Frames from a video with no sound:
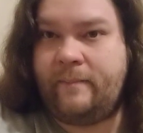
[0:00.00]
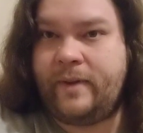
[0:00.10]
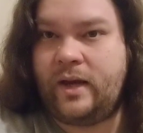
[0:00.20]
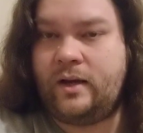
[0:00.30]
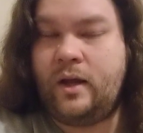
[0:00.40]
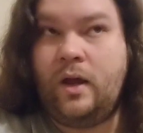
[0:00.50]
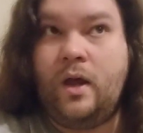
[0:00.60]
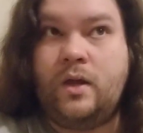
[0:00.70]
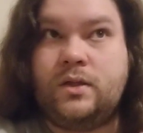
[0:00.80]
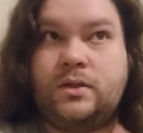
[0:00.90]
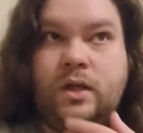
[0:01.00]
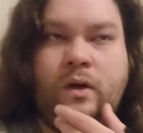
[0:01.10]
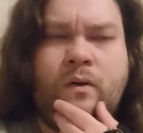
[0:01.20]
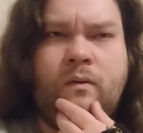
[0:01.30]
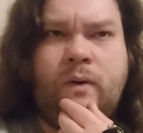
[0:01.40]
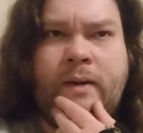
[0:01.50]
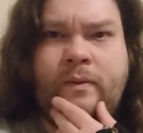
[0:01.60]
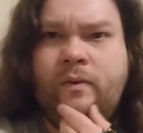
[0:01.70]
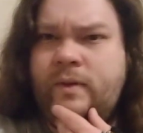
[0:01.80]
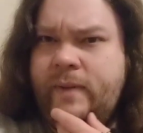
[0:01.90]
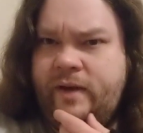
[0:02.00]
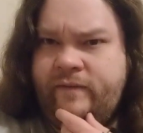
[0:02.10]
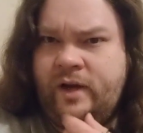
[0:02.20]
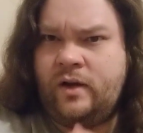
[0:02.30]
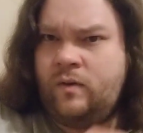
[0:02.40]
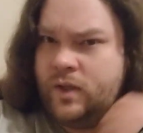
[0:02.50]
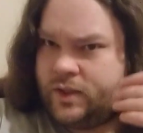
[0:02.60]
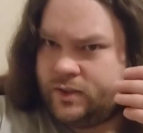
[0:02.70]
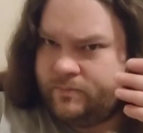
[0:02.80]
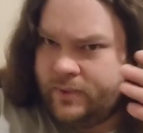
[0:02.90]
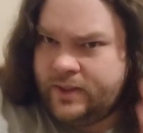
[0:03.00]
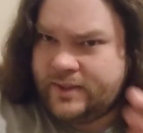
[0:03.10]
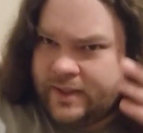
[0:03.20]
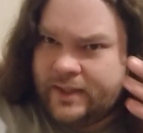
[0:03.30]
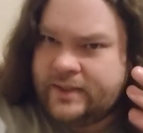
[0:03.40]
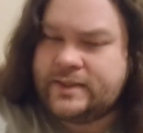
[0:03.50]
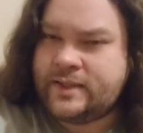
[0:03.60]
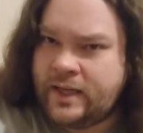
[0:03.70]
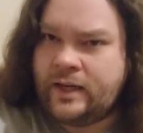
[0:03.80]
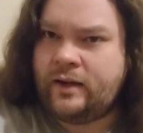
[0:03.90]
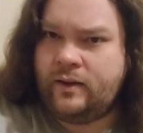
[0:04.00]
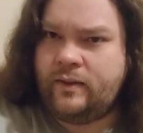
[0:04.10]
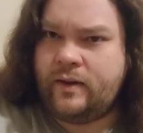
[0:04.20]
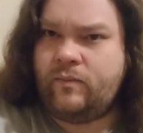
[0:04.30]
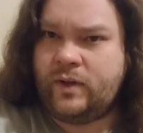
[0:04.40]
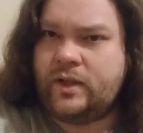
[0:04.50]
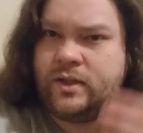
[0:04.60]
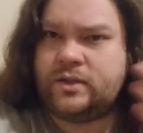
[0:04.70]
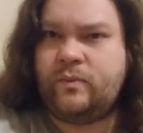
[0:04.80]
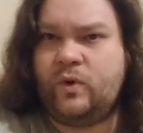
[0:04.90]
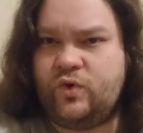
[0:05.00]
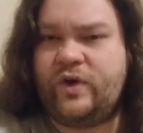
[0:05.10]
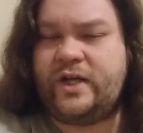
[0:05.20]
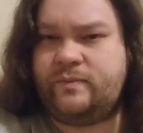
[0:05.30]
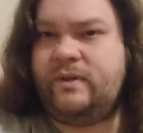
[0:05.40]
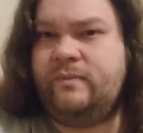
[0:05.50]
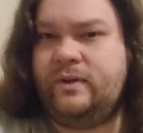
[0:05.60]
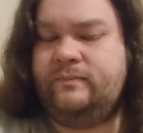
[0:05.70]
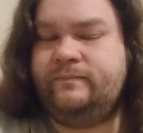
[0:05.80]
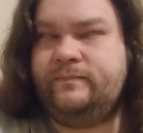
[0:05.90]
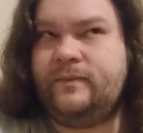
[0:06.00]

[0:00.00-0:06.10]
campaign. So I'm going to make a video explicitly saying that we need to support trans people.